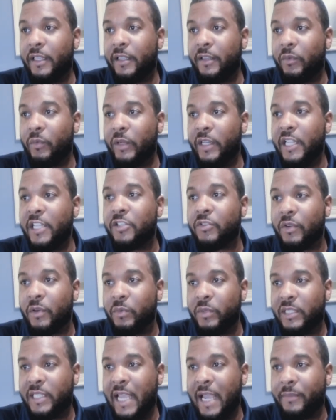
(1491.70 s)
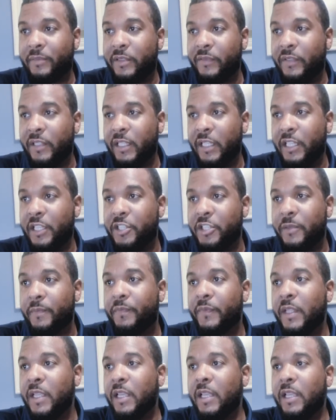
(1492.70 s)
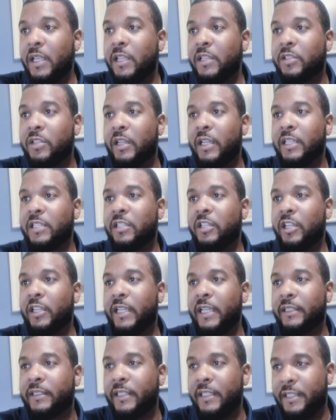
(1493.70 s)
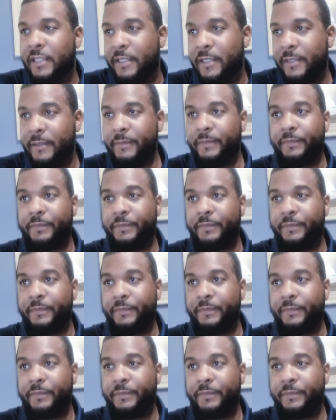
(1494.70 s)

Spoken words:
when Israel was captive in Egypt. So let's look at this.